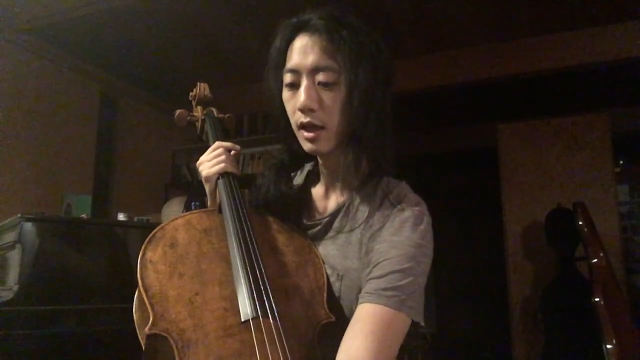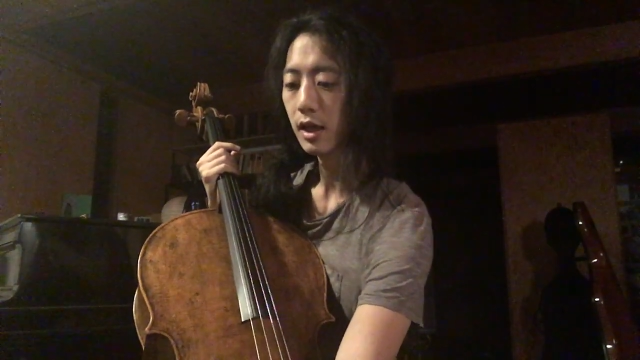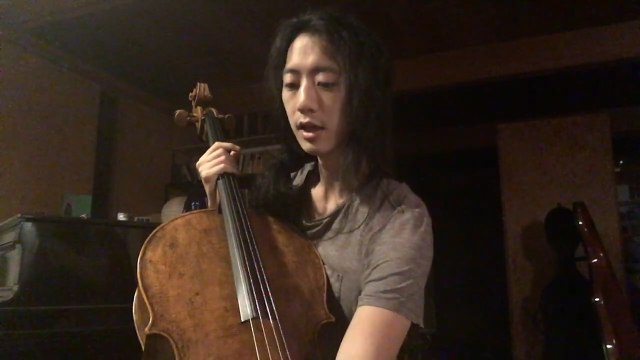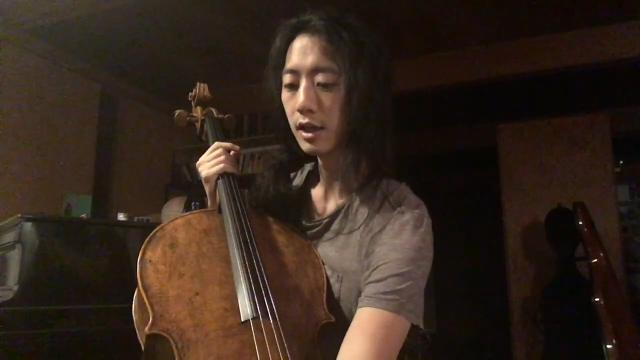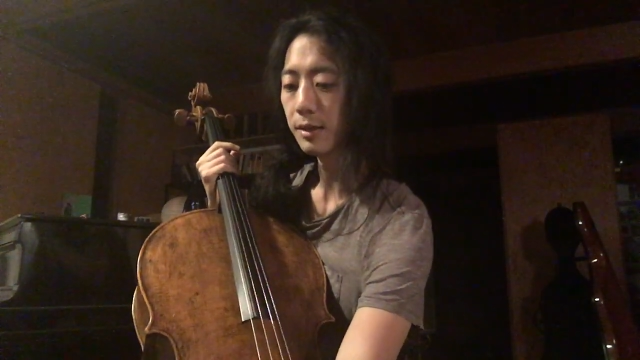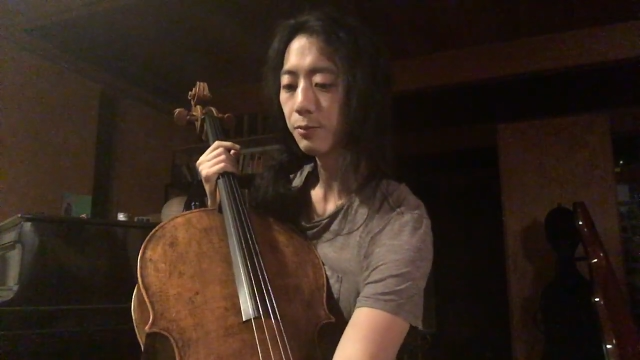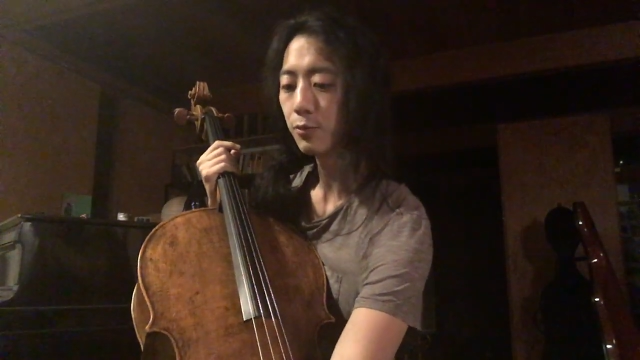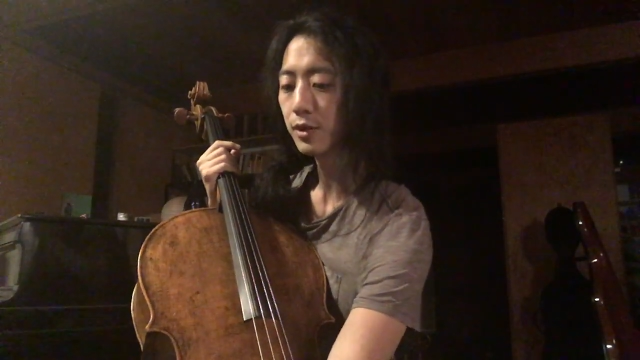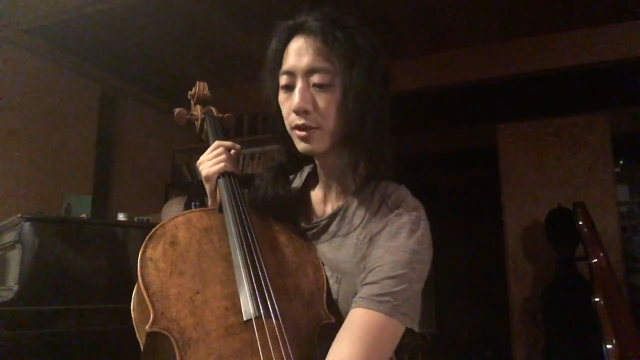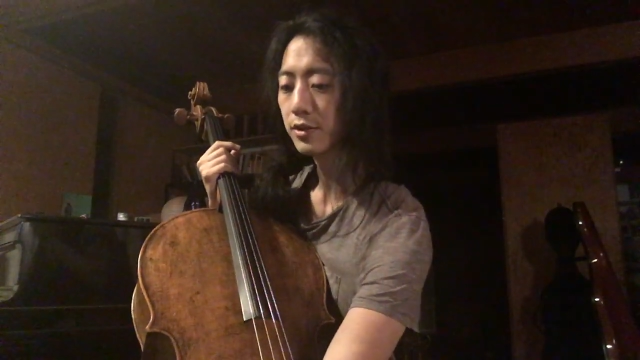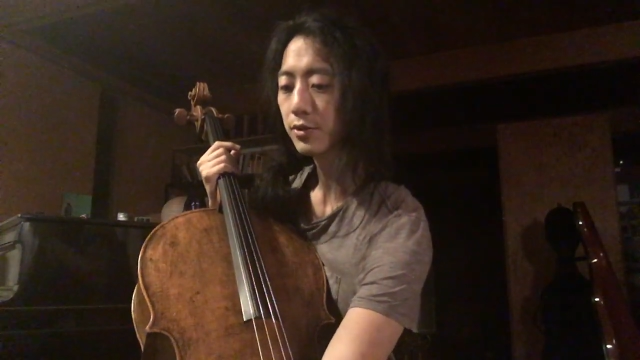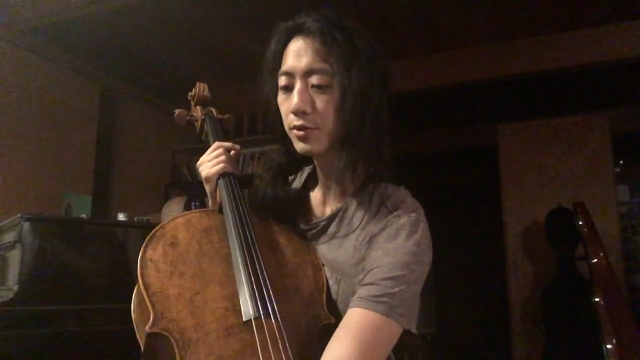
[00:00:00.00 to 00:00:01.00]
And I'm
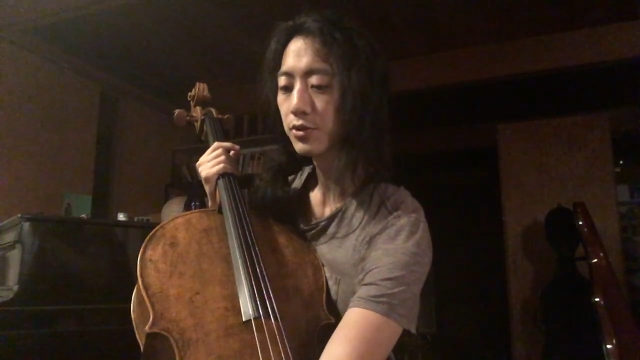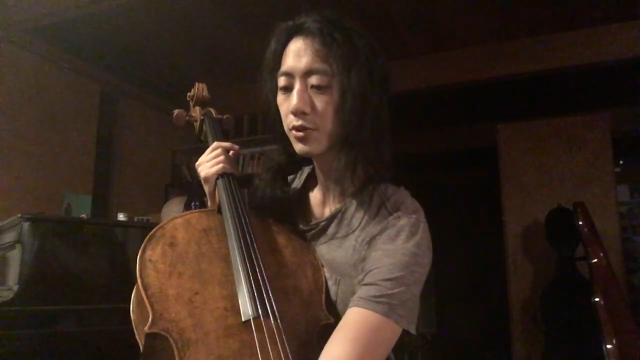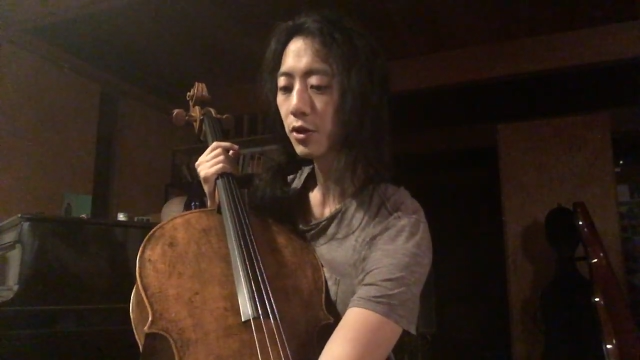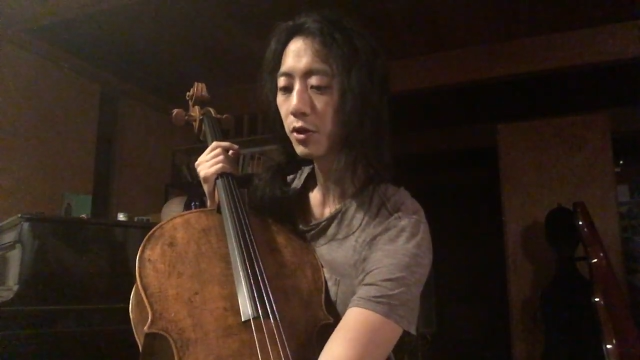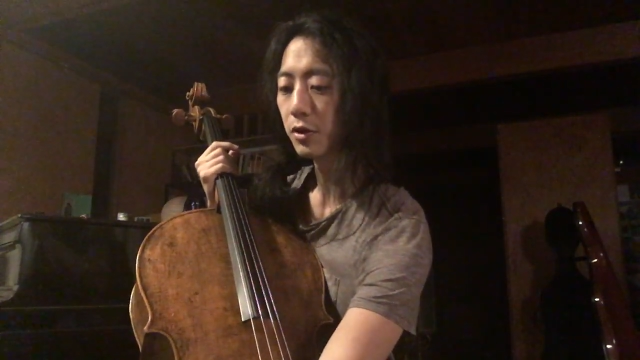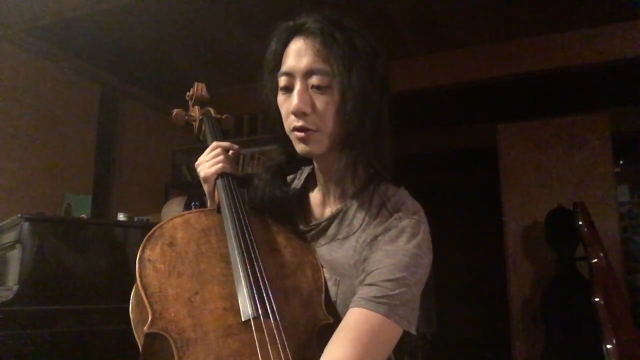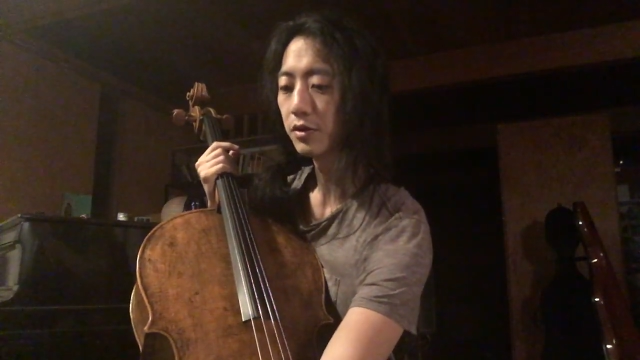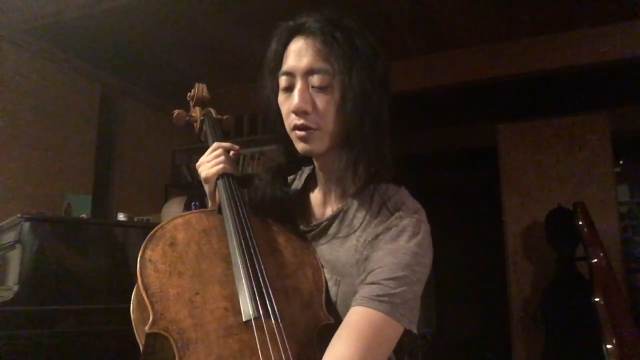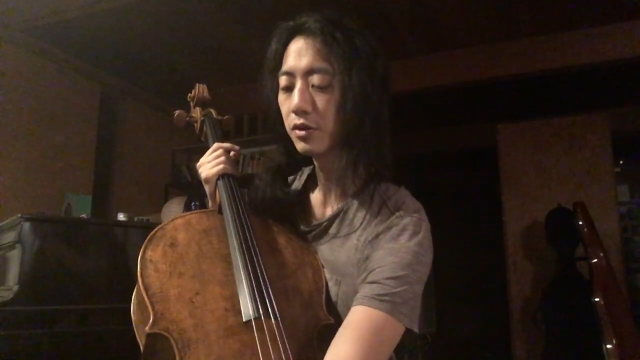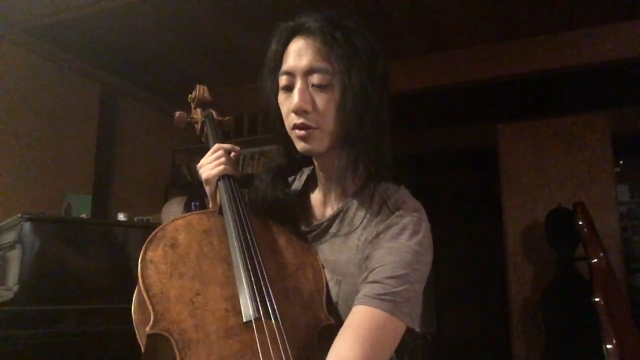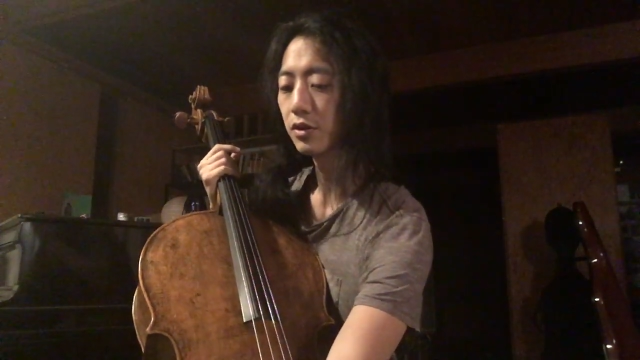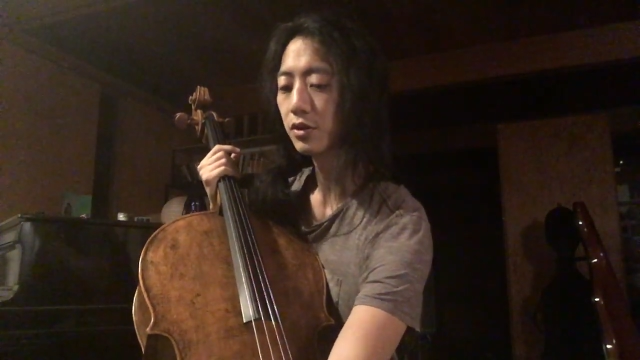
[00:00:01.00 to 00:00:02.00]
going to start,
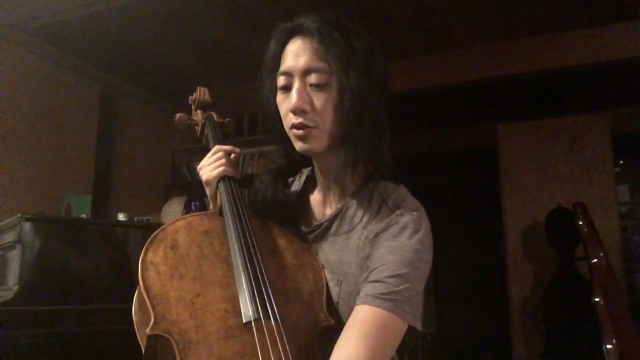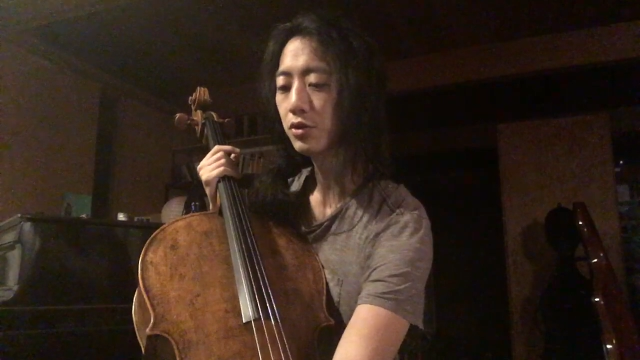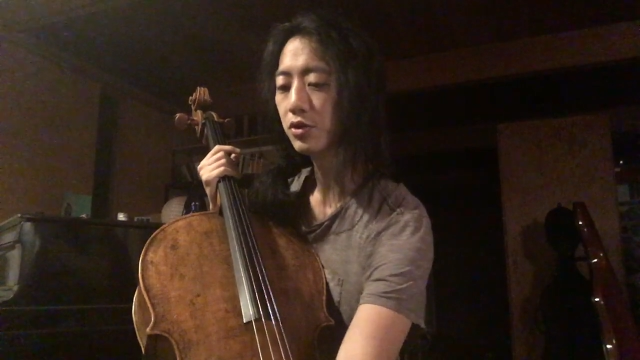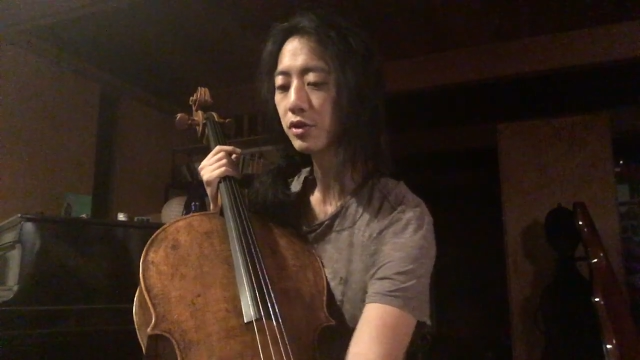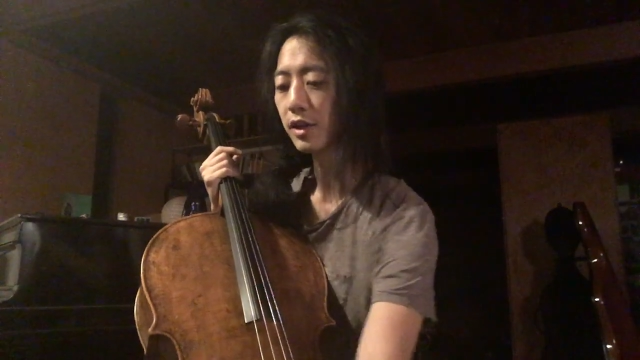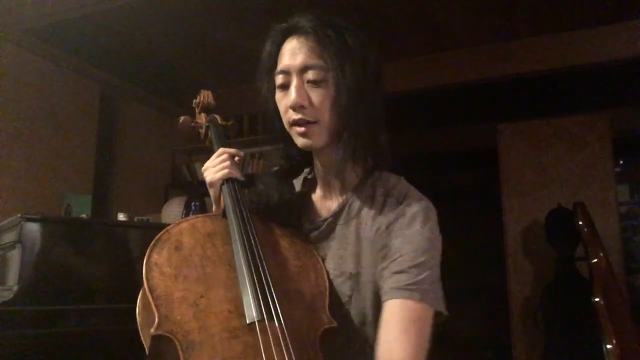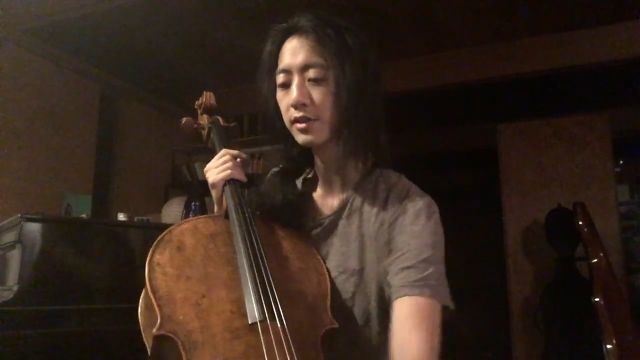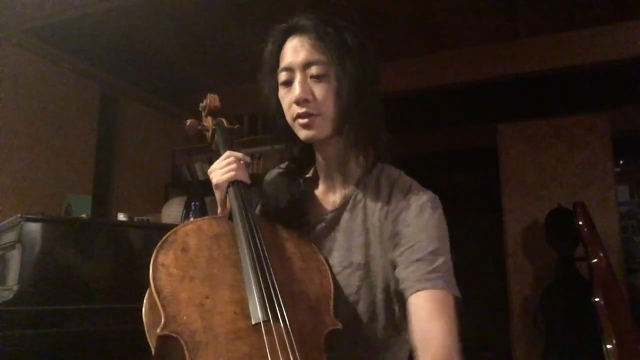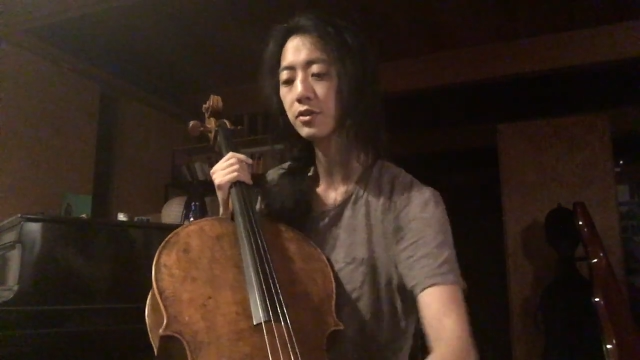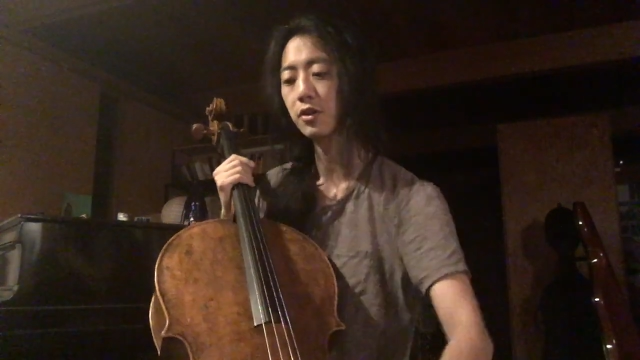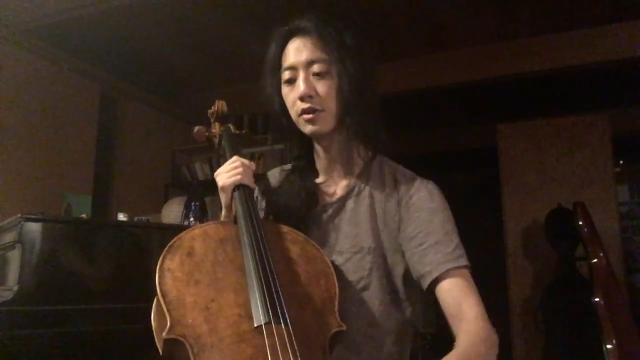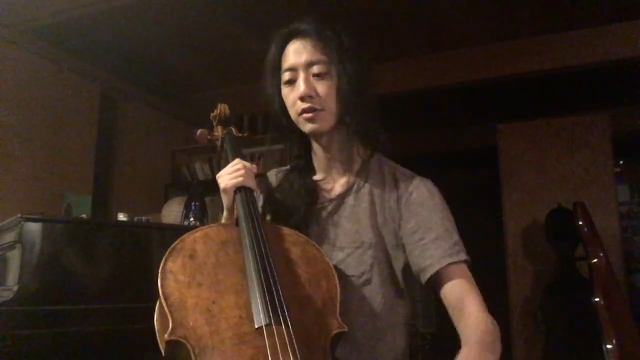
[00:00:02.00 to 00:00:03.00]
usually I
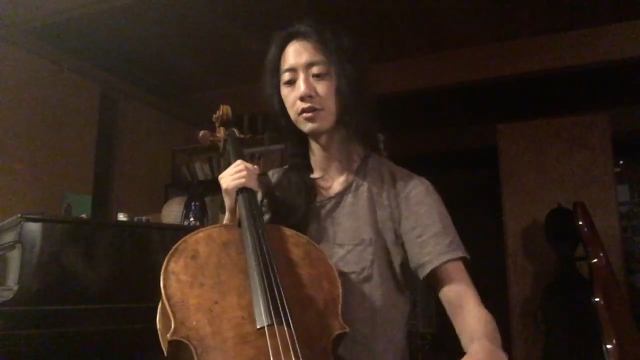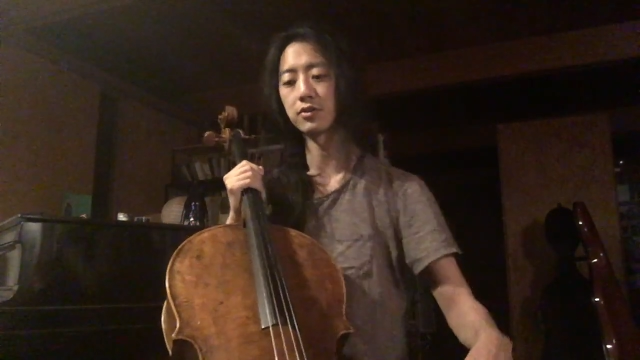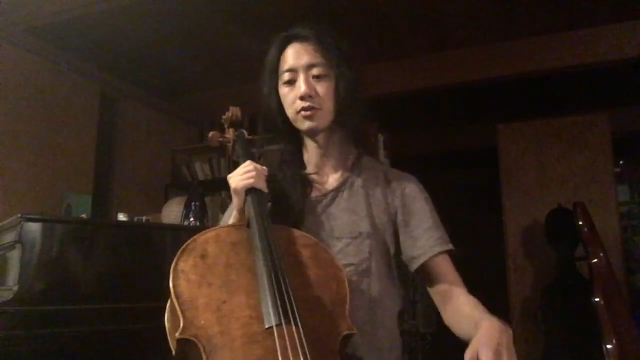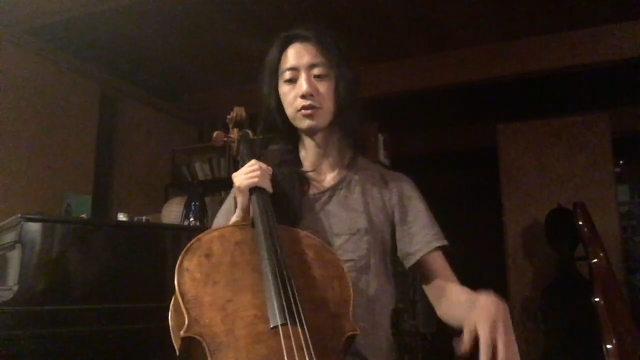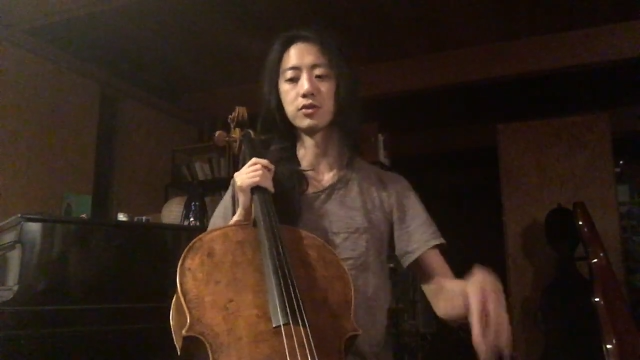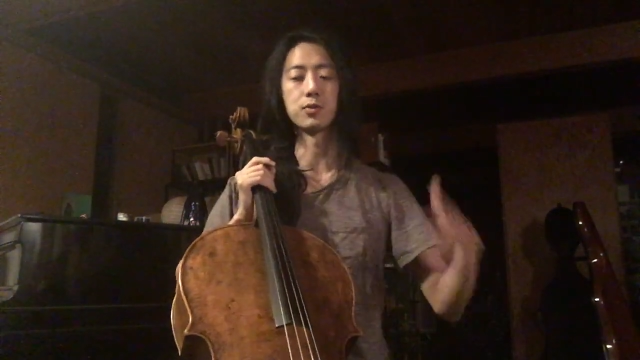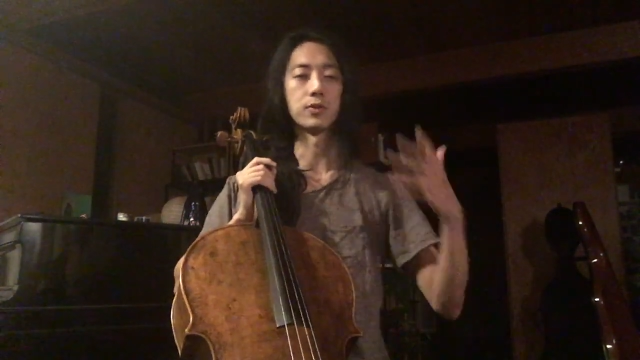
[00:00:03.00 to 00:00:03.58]
start the students